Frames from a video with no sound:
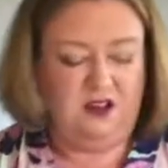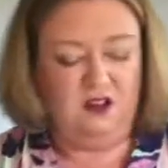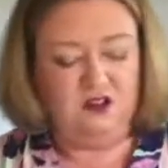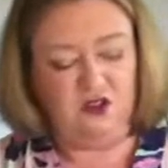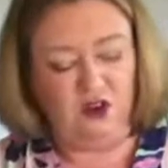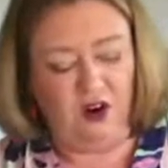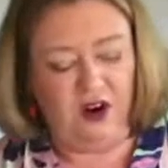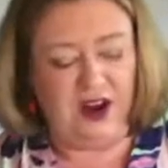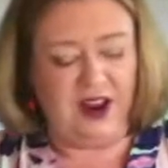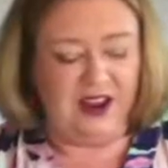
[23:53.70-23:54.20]

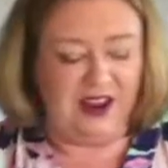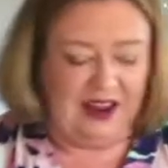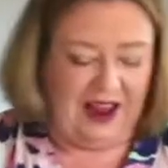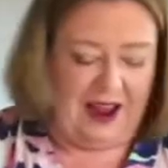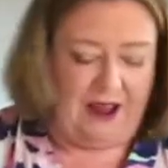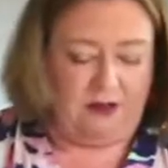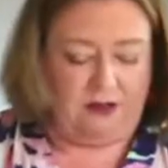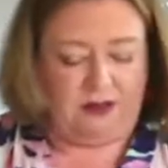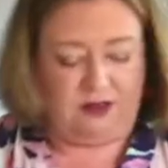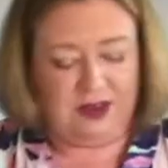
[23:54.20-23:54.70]
try and
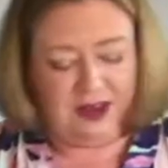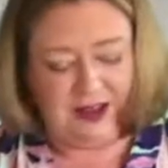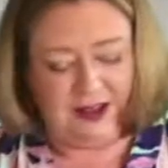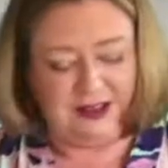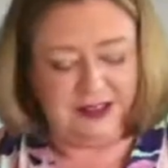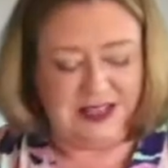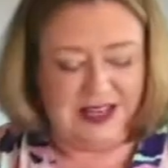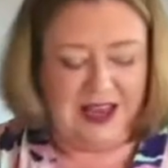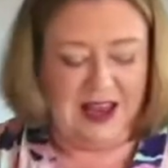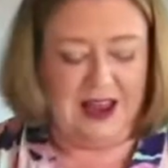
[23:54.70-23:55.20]
get
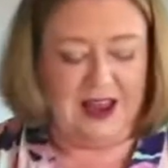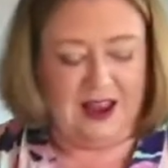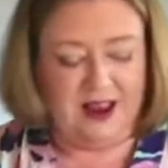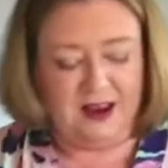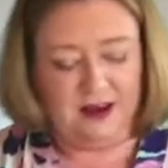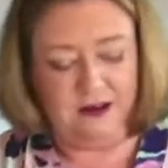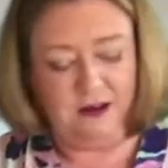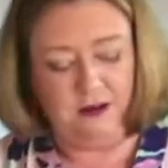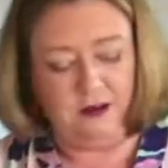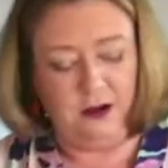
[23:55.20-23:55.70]
things
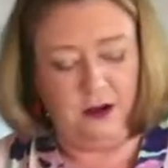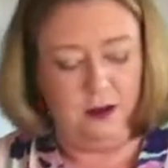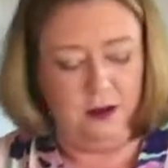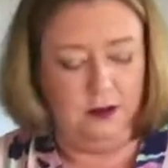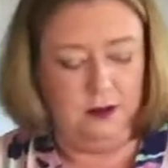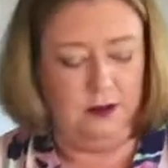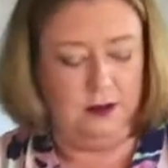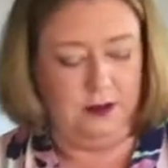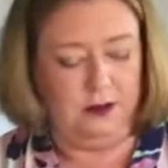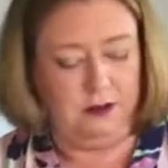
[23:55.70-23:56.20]
in and
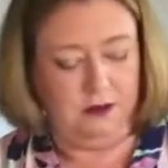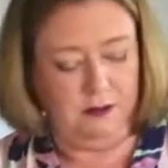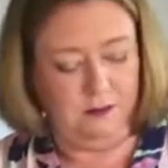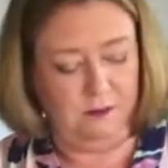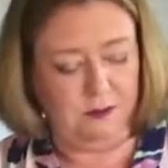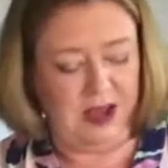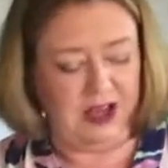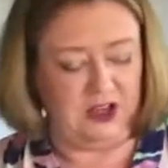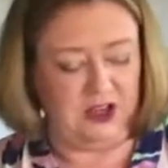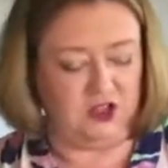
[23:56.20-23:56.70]

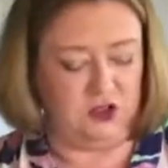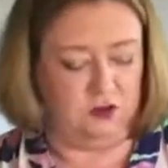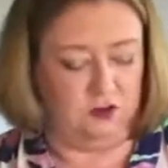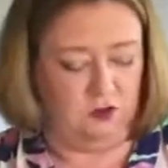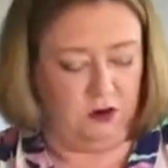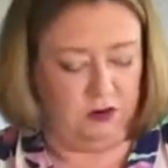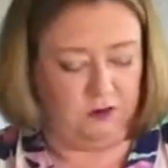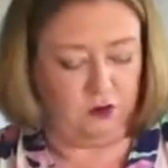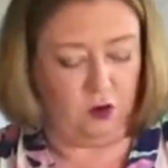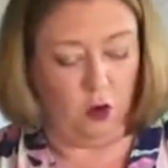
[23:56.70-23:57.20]
make sure
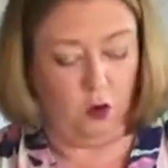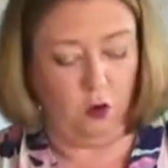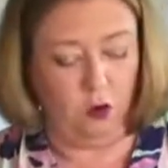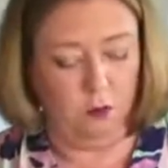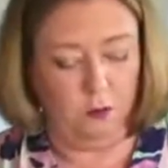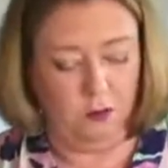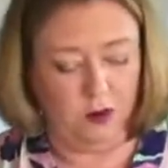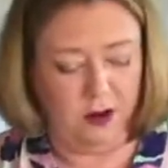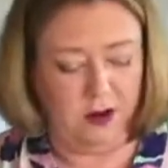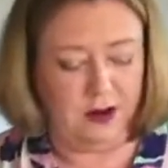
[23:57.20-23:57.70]
I've got all
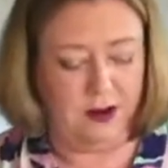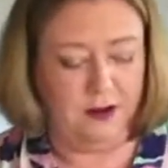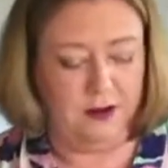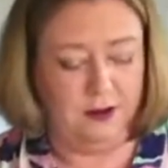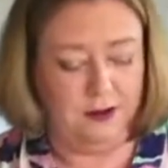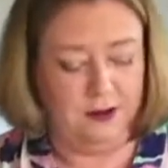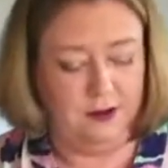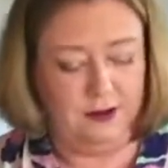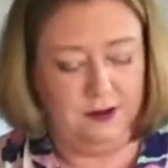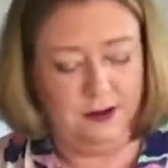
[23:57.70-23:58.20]
my
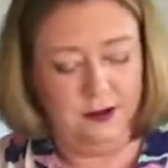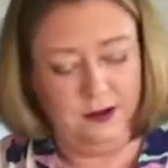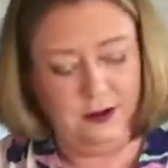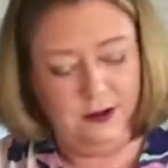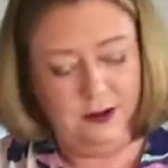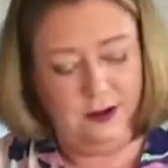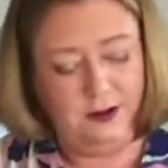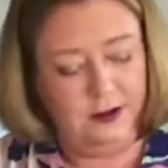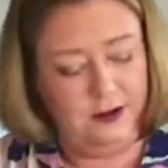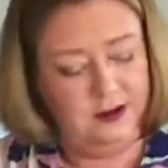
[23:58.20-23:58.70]

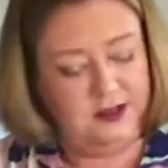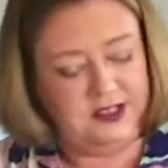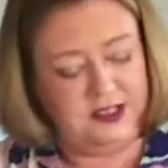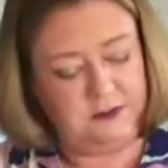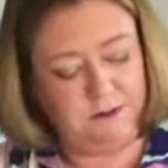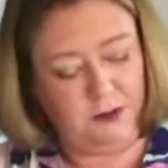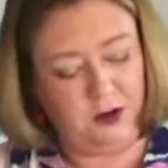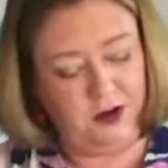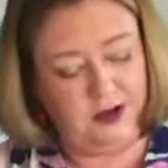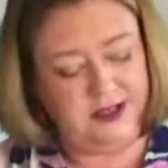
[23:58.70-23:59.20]

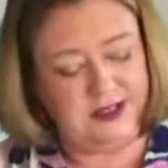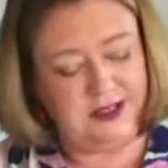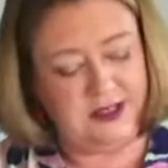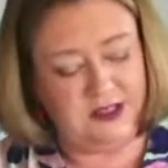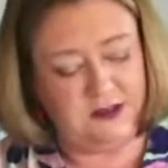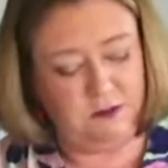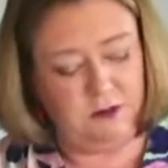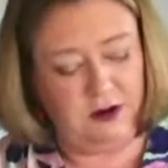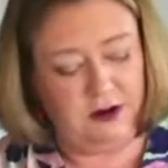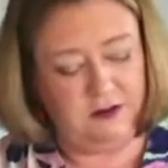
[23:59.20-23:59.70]

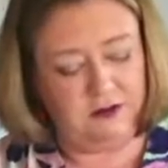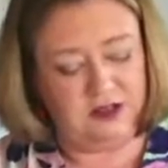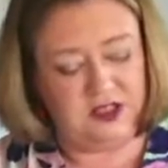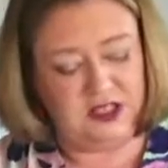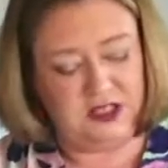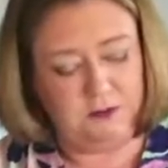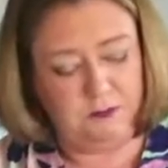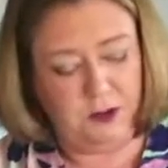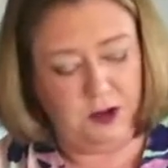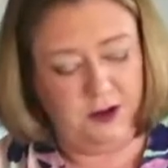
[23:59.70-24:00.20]
spices well
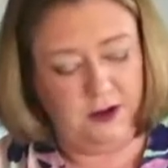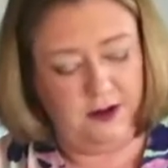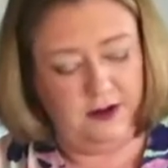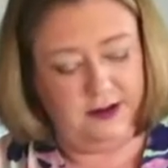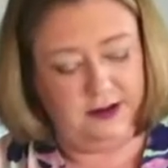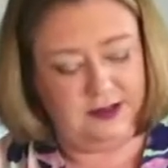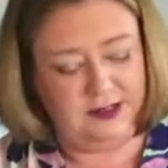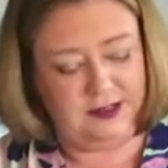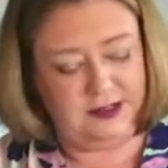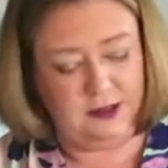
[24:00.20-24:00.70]

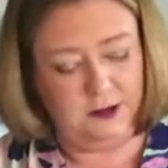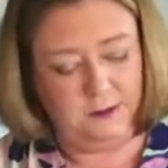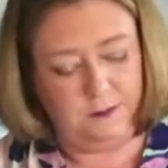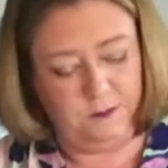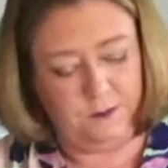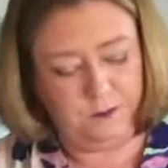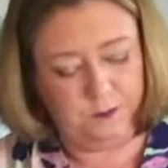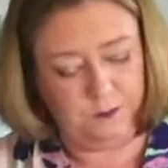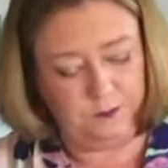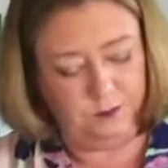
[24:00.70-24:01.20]
dispersed.
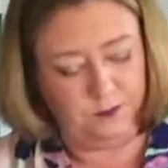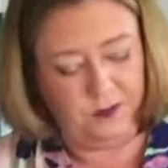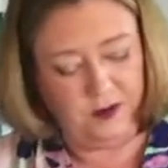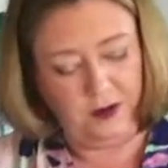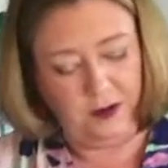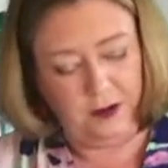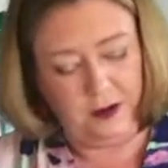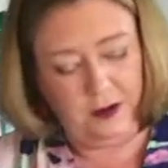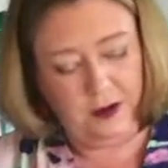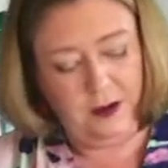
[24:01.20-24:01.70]

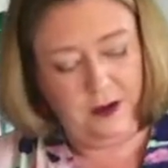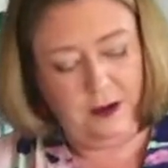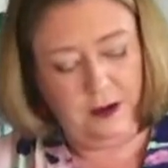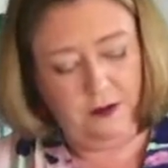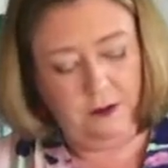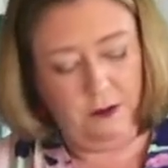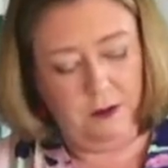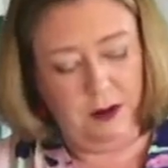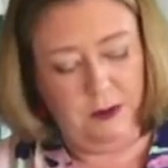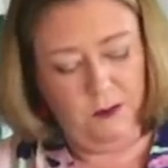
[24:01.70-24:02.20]

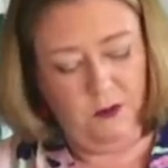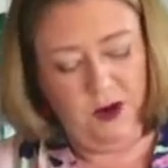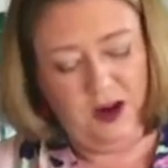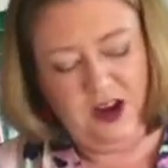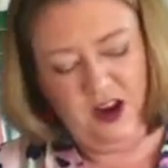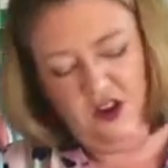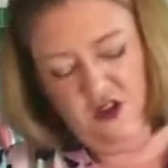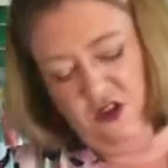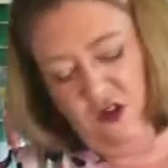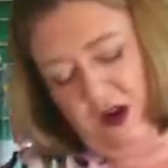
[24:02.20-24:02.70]
Remember, when
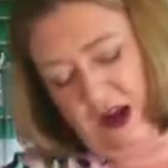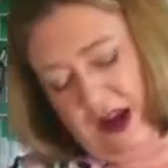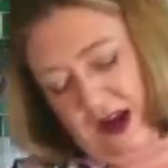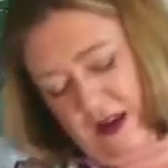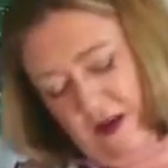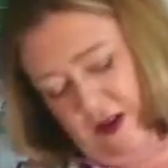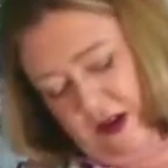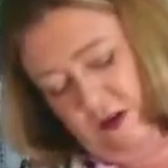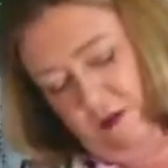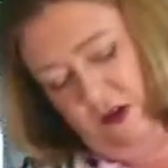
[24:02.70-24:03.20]
you're doing
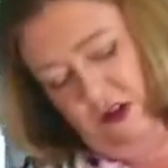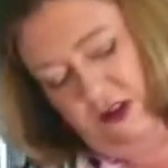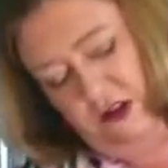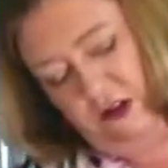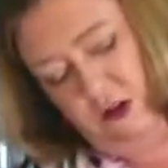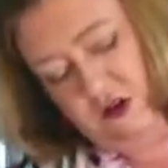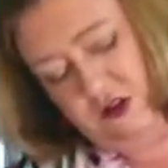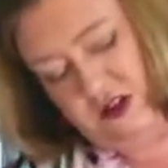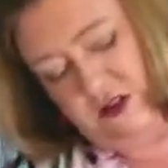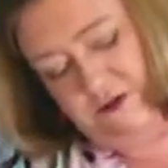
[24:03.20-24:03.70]
anything with
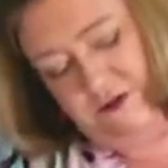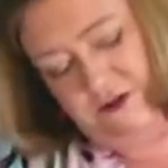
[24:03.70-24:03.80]
lots of